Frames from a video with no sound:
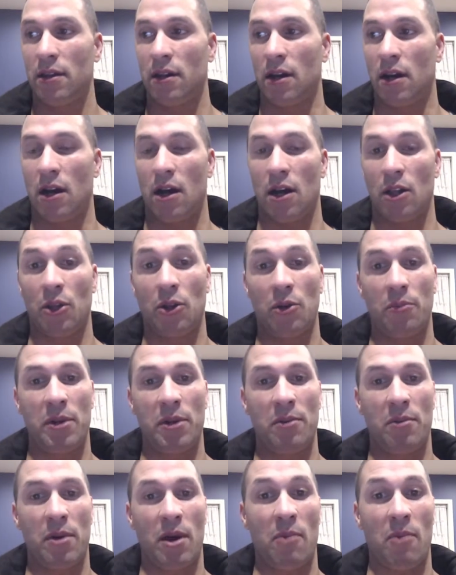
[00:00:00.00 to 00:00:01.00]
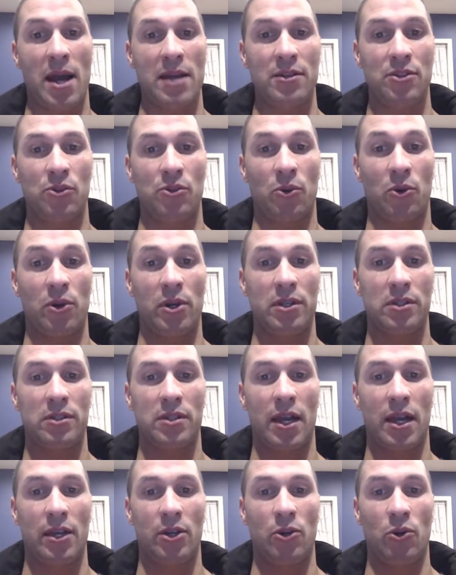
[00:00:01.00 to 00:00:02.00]
A little bit about my story
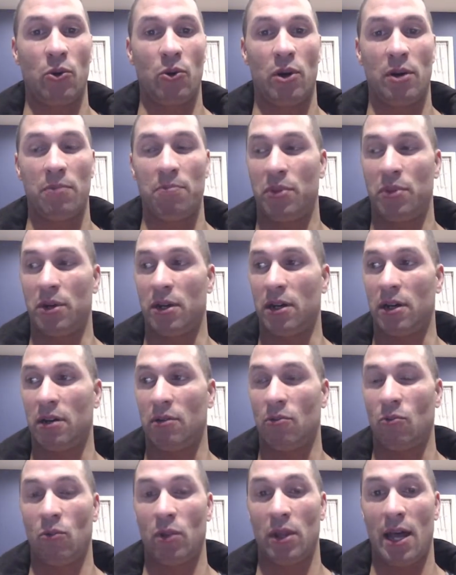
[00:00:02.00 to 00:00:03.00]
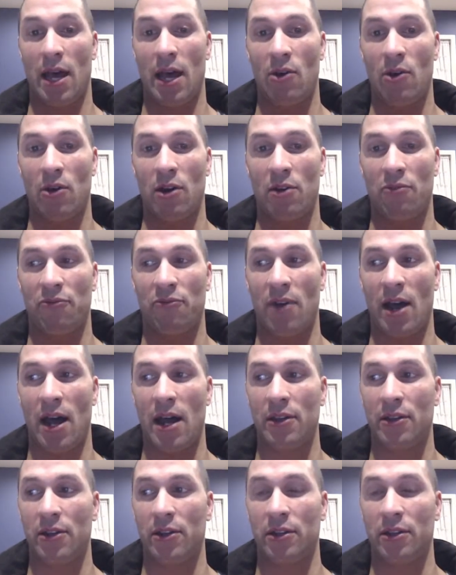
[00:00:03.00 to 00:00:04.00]
is I grew up without a
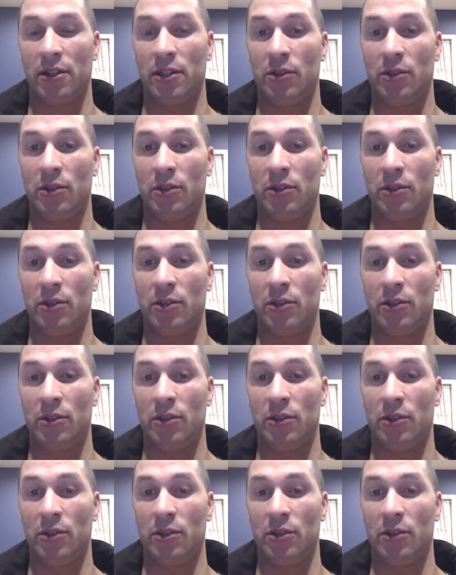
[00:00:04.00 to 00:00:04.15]
father.